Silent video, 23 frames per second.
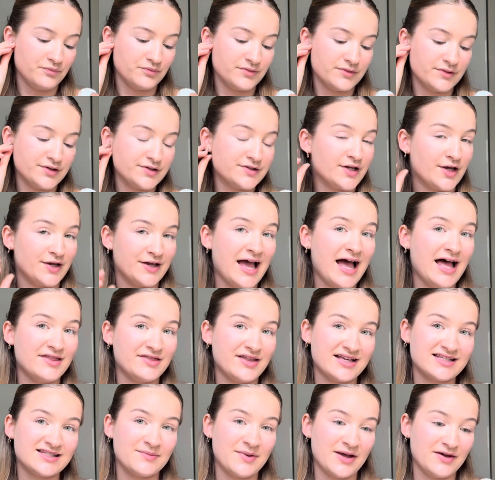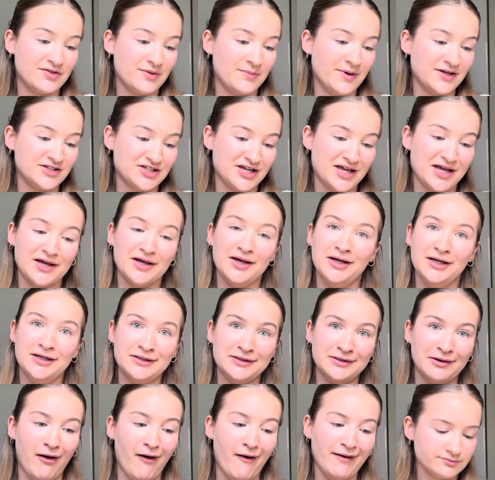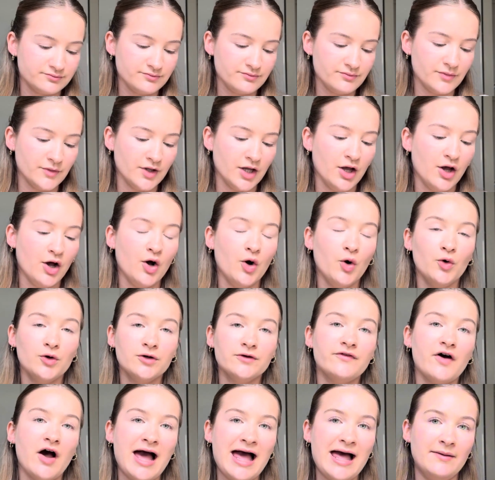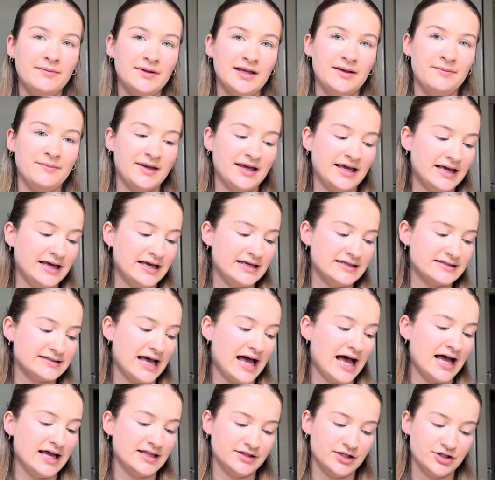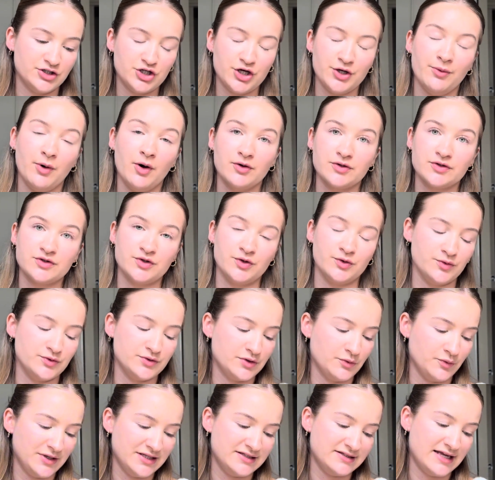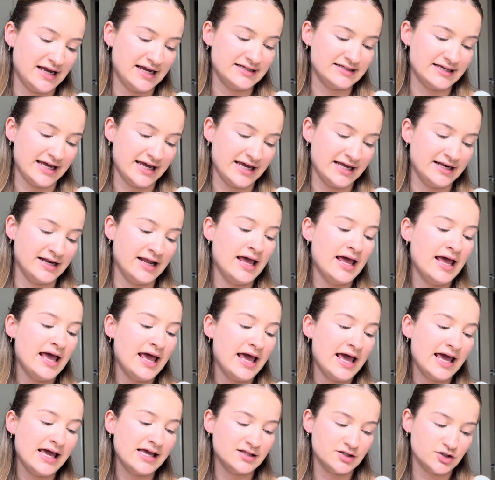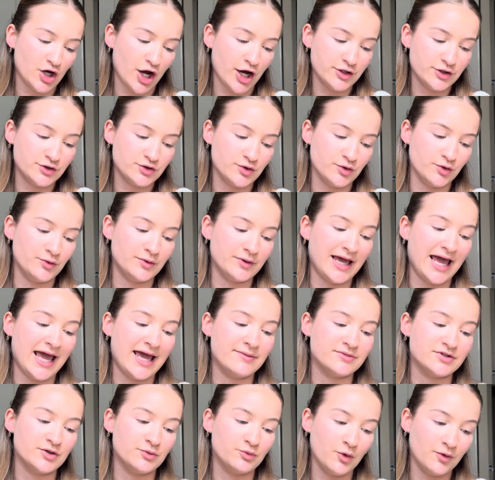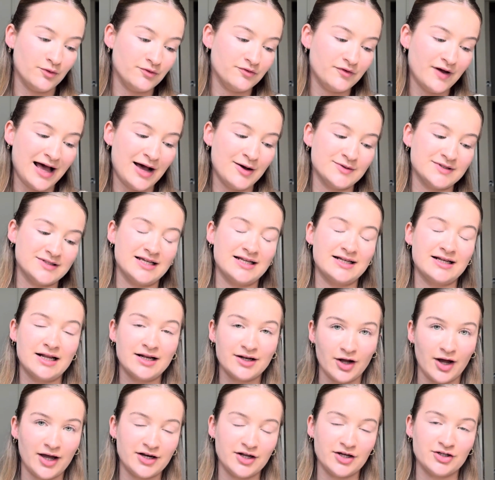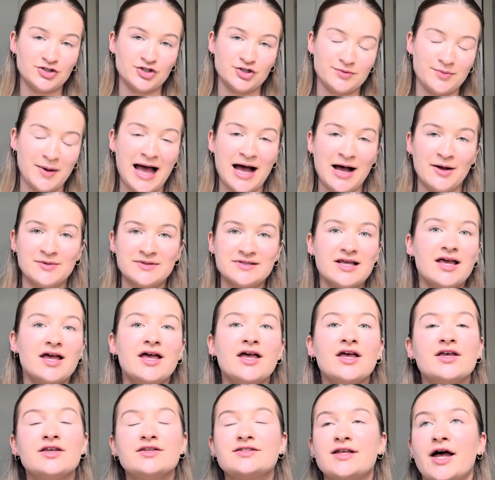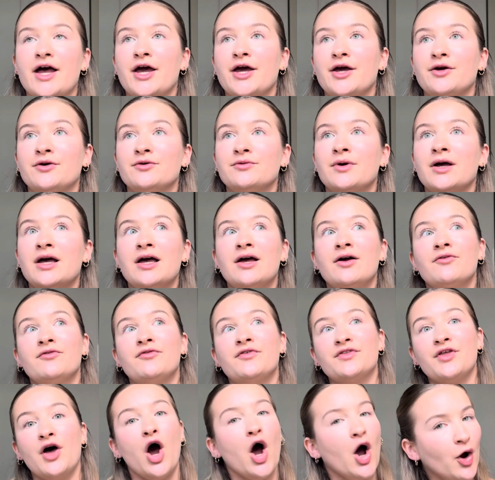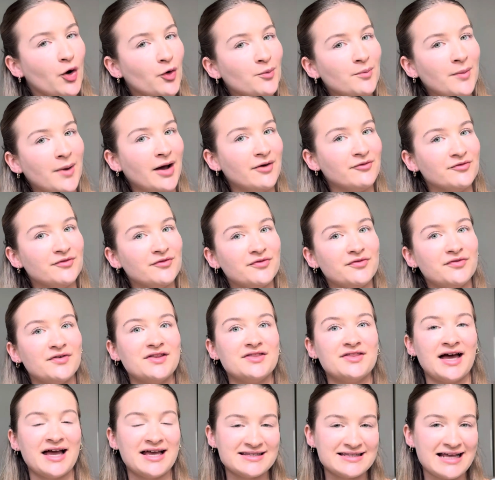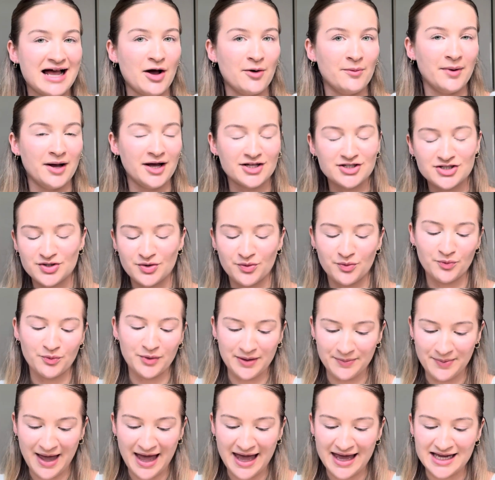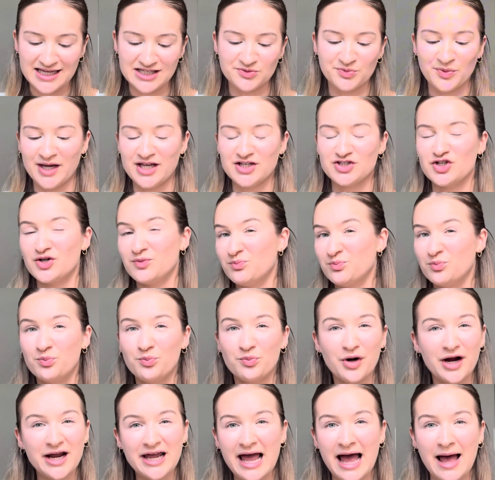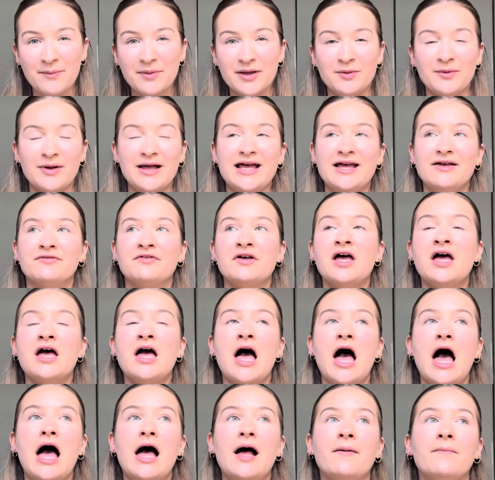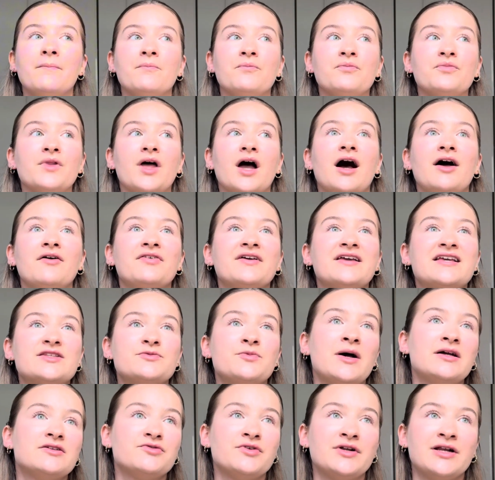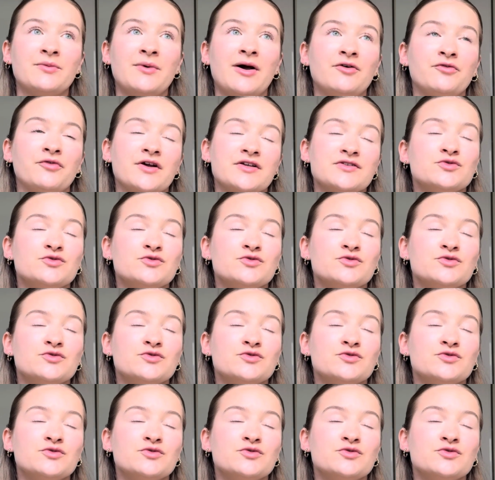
so yeah, that's a bit of the budget gone. All of our Airbnbs and the 2 hostels that we stayed in total came to £1,900. So for the whole month, that is how much we paid, which pretty happy with. I think it's worked really well for us